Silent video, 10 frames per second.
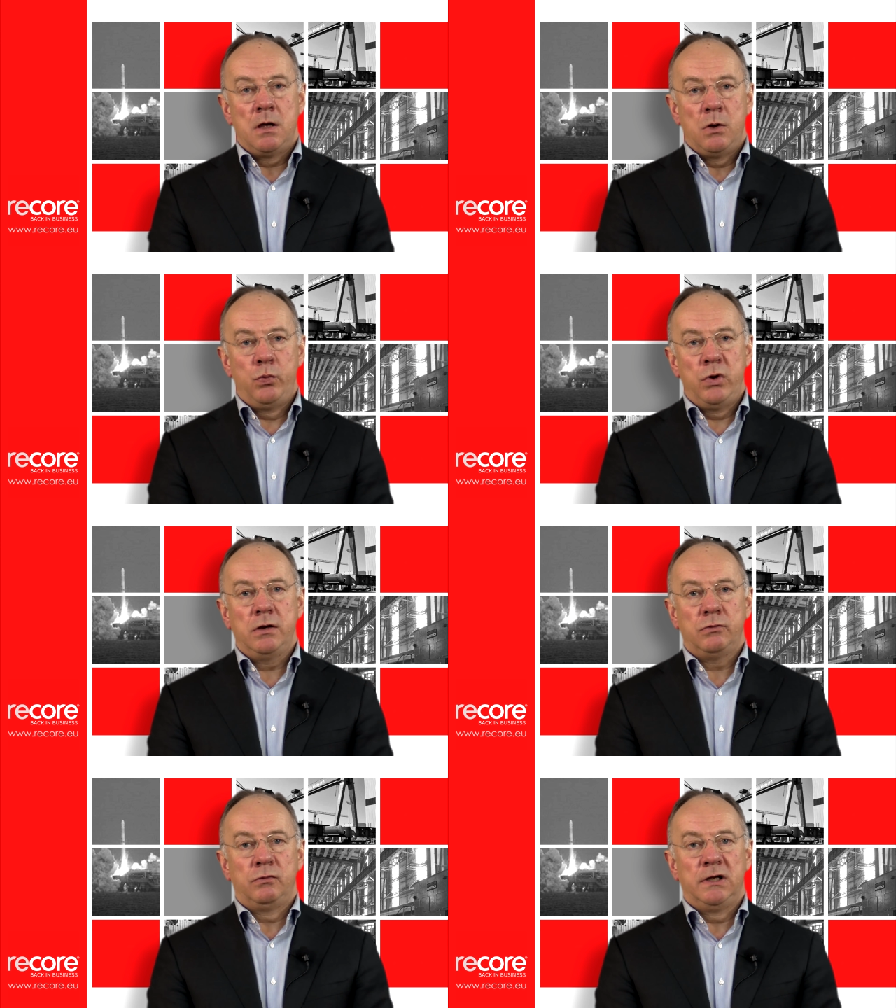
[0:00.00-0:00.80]
we
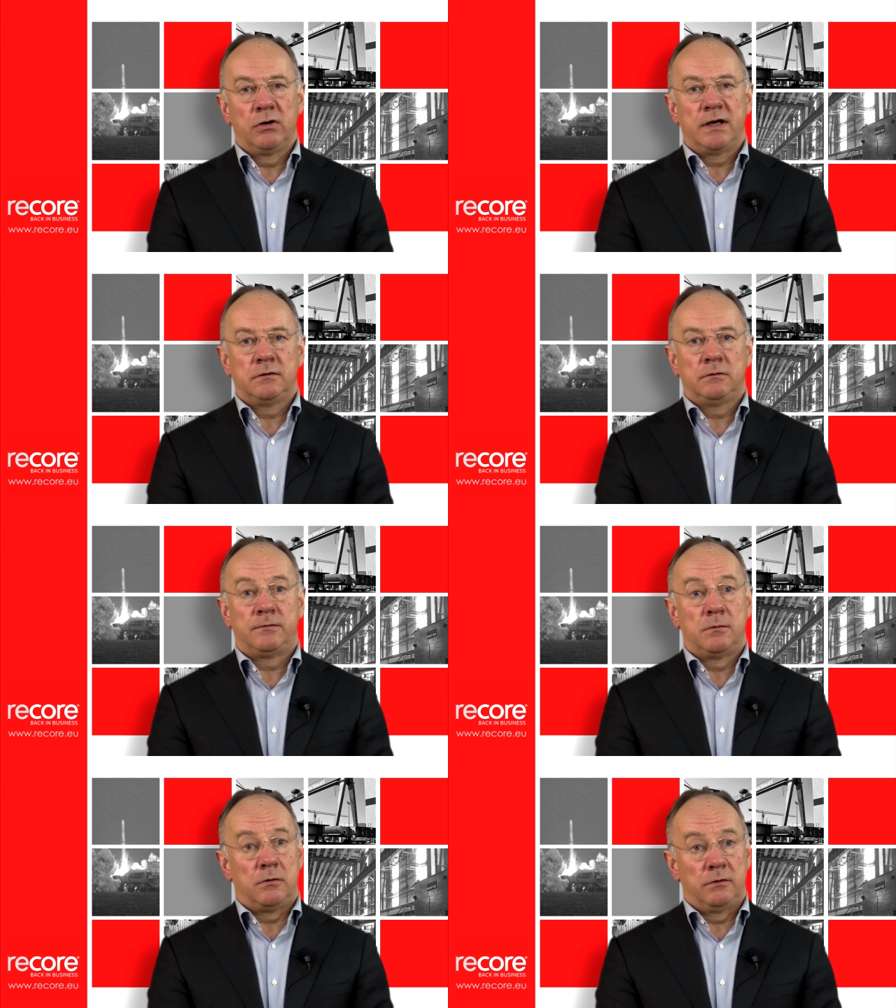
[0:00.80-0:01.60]
relocated
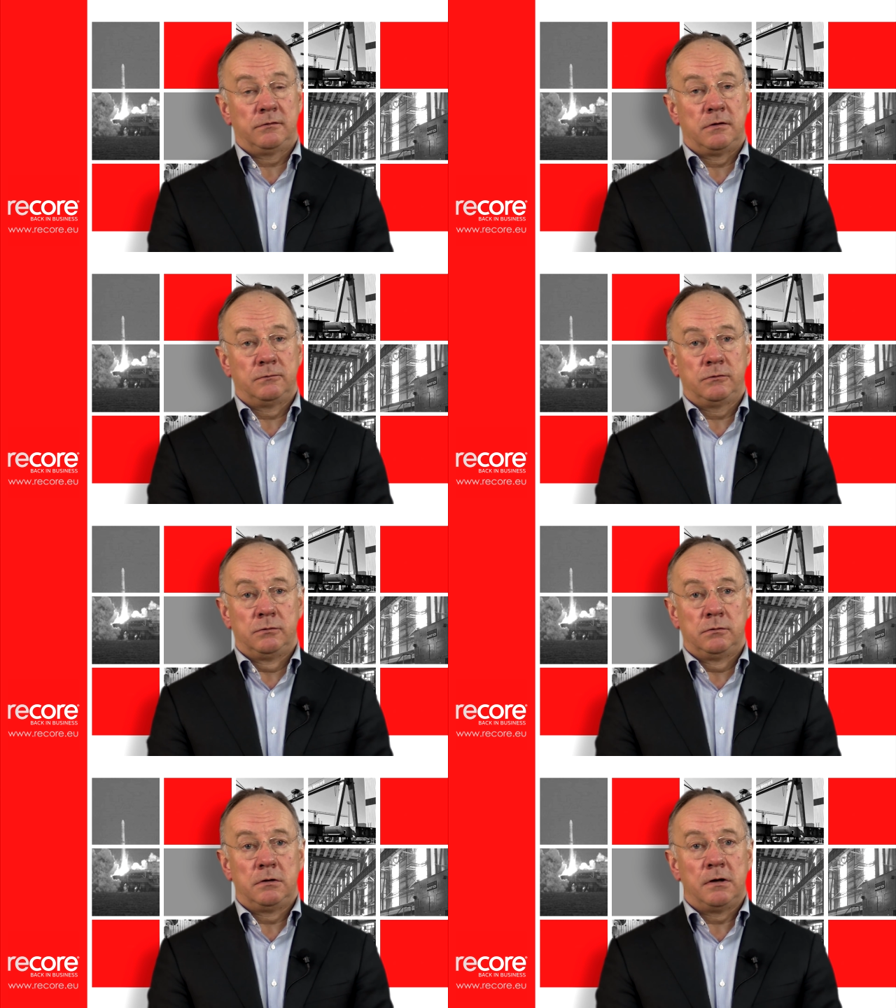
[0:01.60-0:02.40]
from Oslo
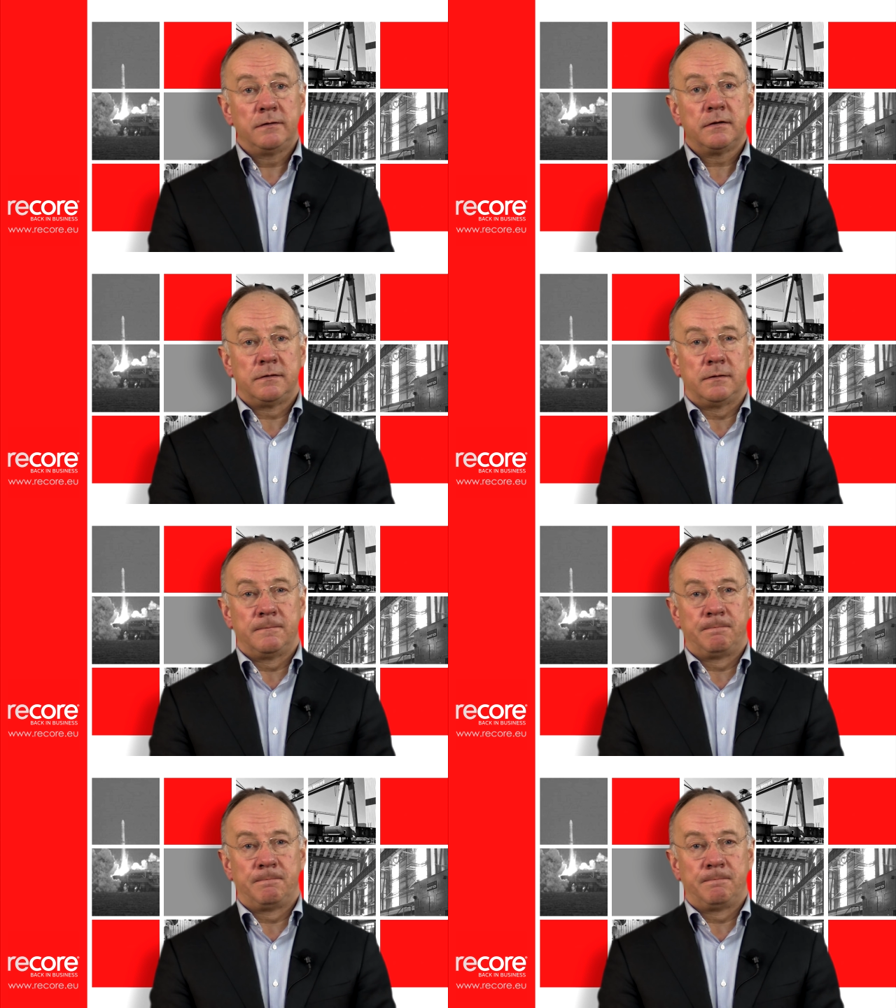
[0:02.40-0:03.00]
to London.